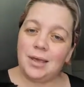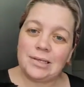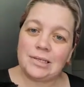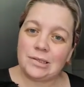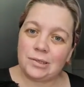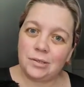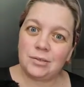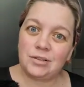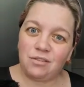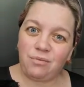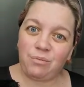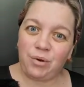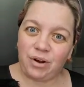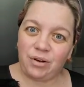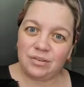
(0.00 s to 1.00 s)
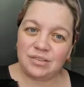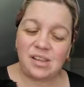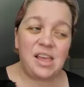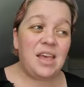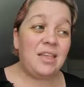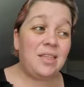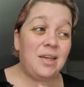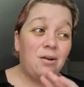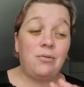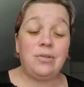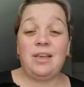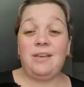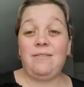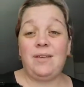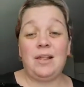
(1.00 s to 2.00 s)
Exclusive perks that are
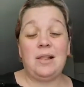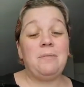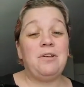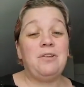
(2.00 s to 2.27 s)
only available